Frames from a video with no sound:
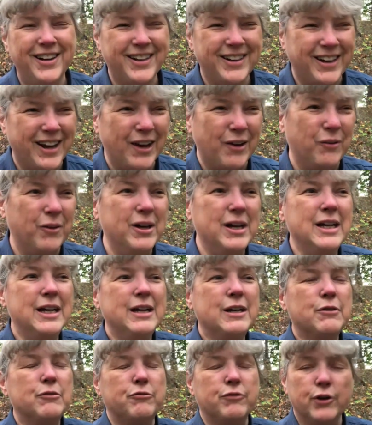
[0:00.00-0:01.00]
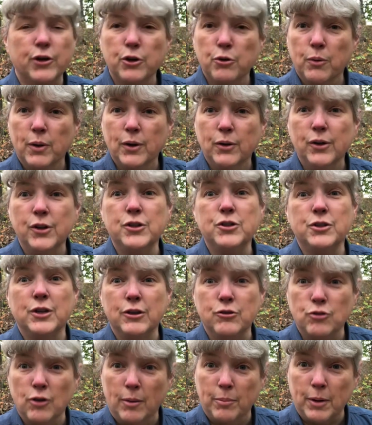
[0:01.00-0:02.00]
Now, very rarely do they
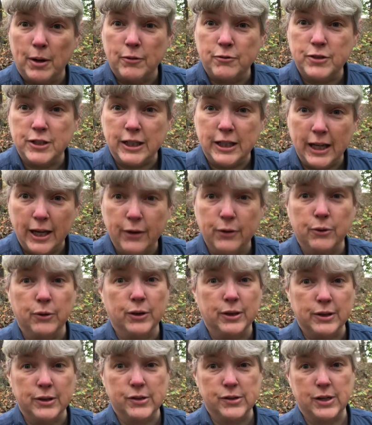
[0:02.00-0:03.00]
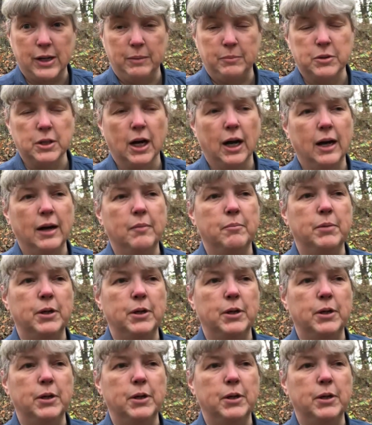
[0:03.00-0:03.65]
drop off together at the same time,